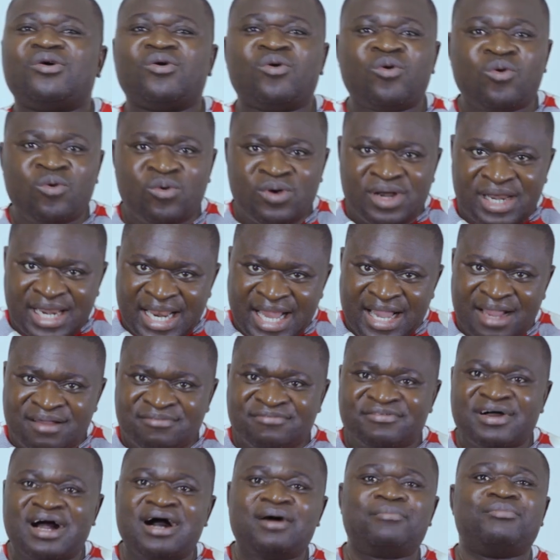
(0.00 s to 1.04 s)
who
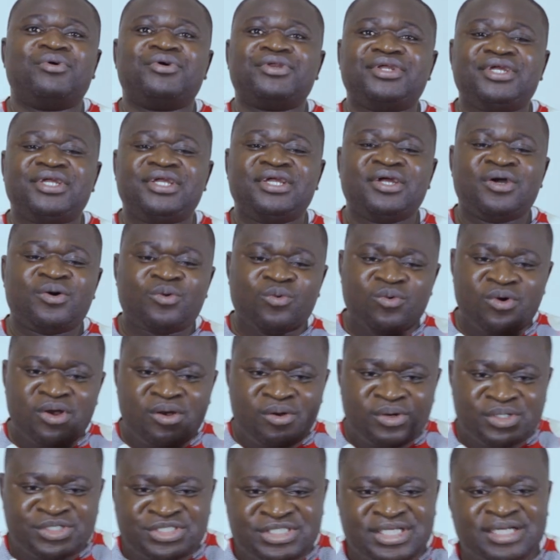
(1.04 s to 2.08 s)
love harmony
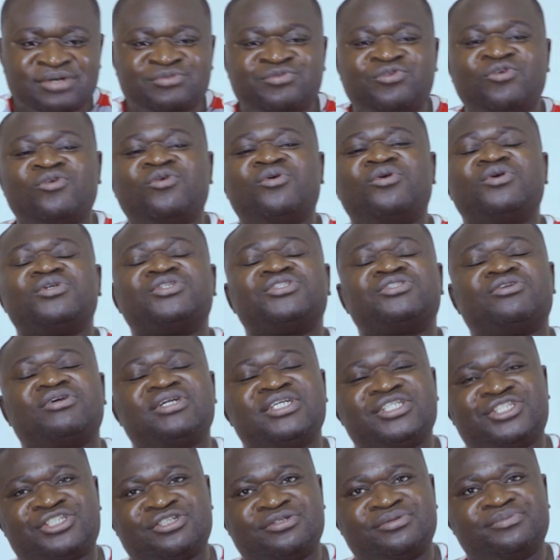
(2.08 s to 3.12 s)
will seek for
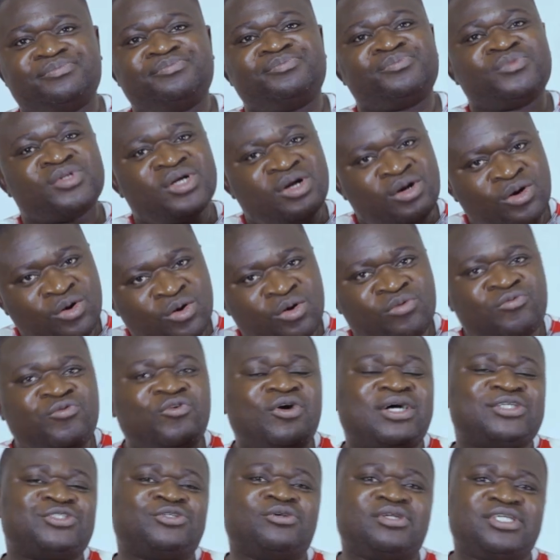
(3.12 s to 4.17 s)
solution. Look
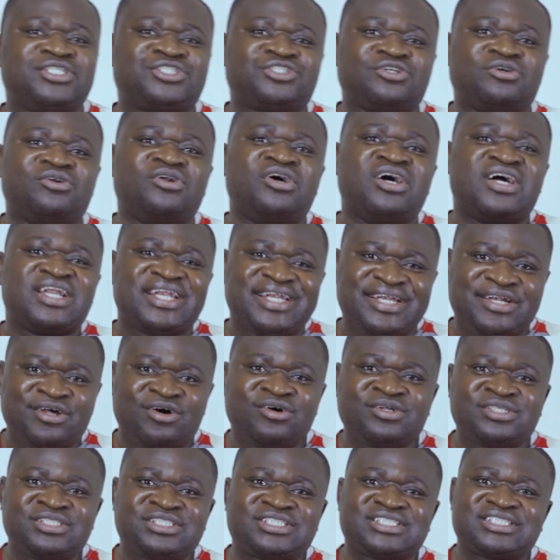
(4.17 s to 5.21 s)
for a solution.
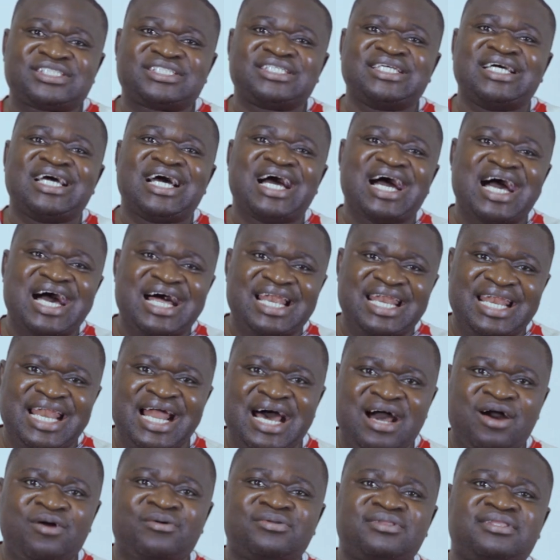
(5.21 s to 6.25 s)
Don't
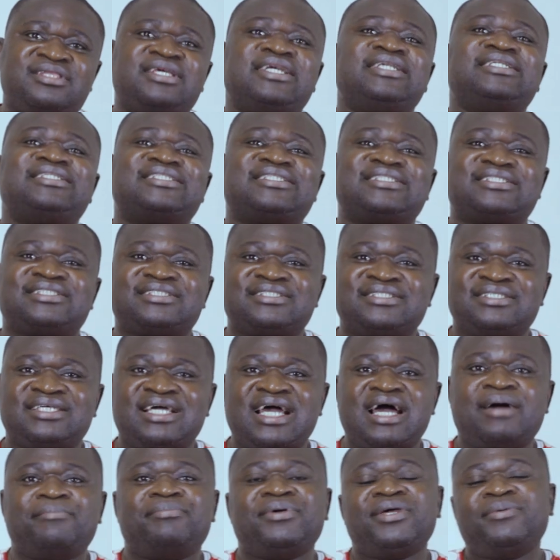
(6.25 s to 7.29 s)
allow things
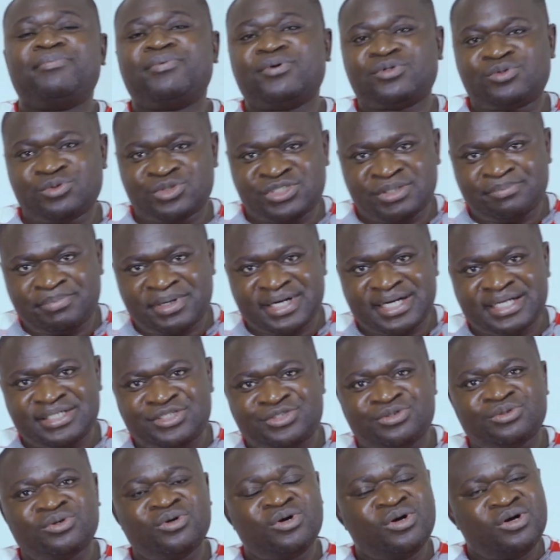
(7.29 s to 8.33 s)
and people to
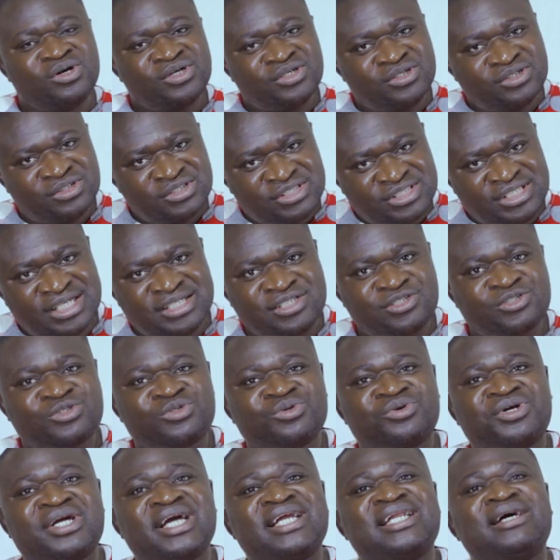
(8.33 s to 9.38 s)
separate you. Sit
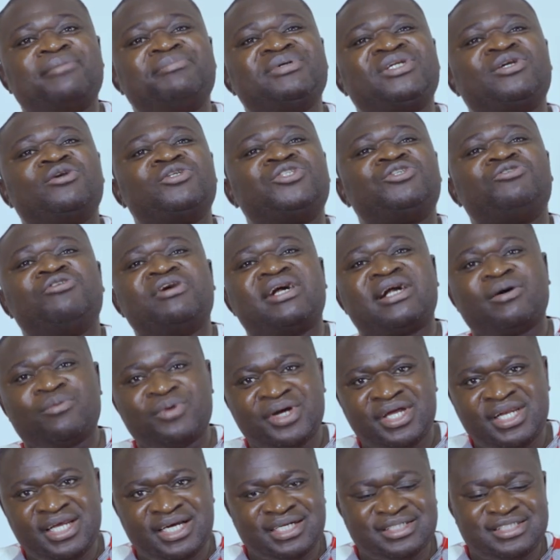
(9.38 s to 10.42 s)
together because you are a
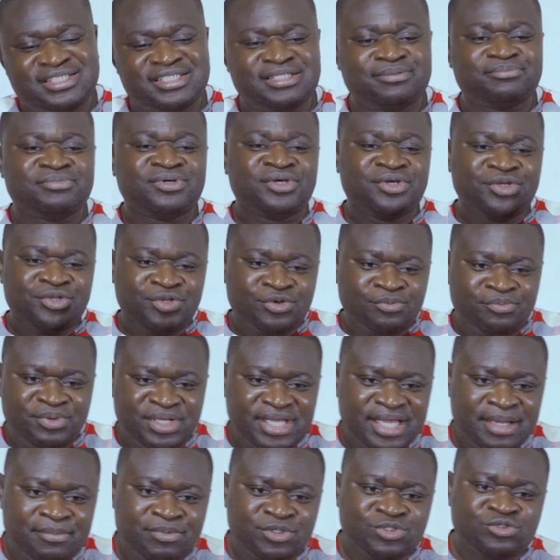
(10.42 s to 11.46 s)
winning team. You'll
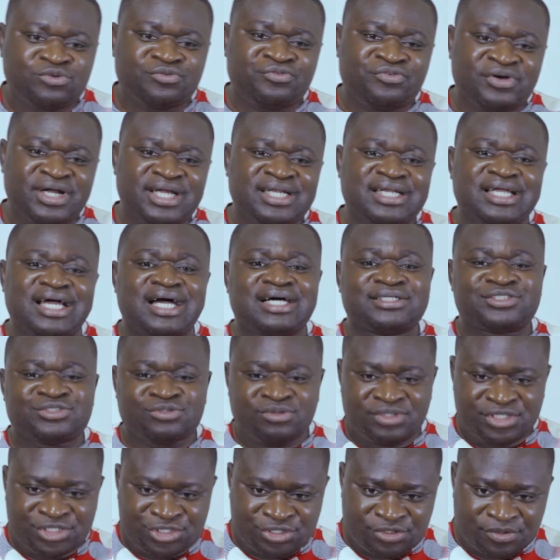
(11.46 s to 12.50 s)
be able to find a
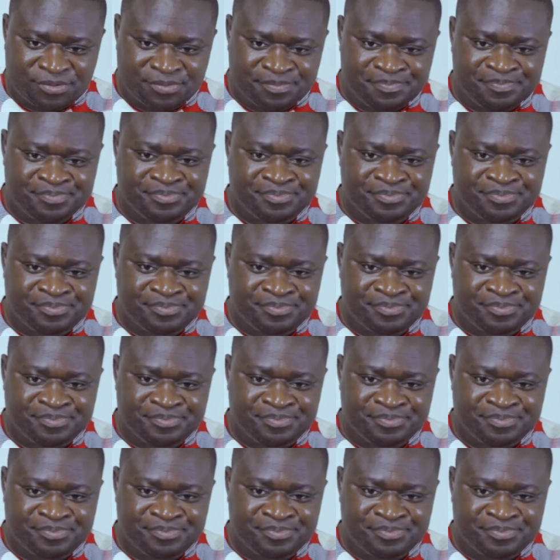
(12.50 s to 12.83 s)
solution.